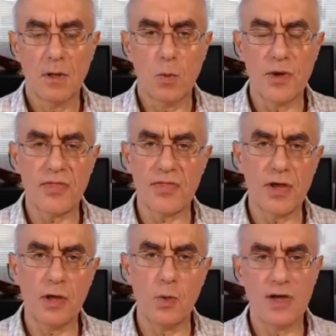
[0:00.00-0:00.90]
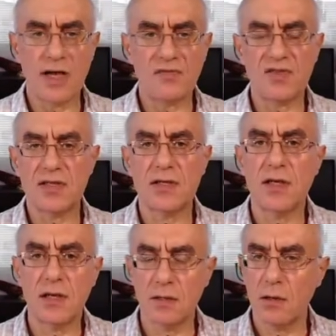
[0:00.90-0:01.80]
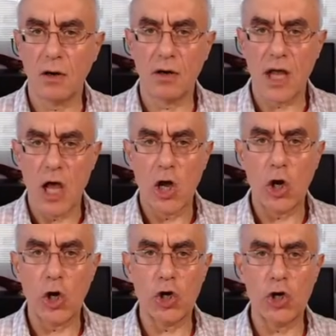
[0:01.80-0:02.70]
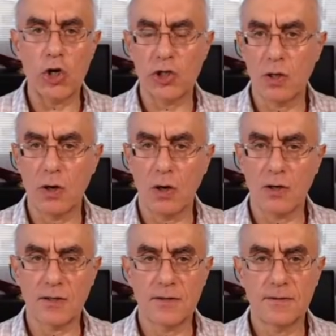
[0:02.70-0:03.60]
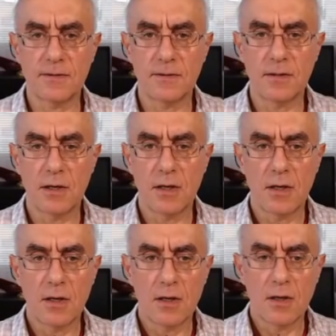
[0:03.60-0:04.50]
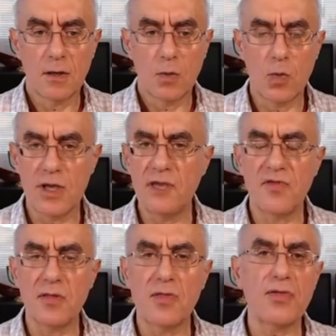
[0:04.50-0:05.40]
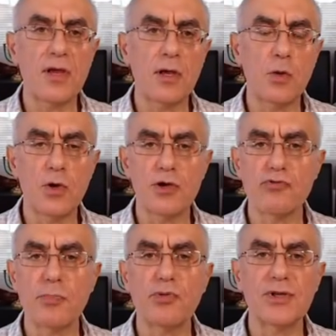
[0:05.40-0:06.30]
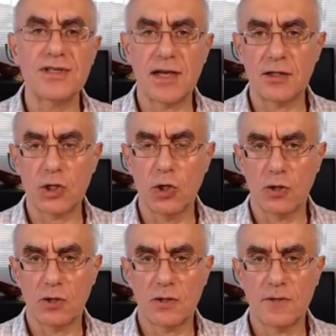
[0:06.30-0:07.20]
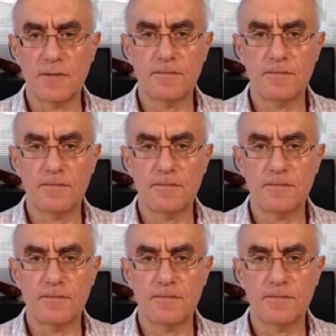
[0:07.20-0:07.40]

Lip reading: We think we have seen God, heard God. We even think we represent God.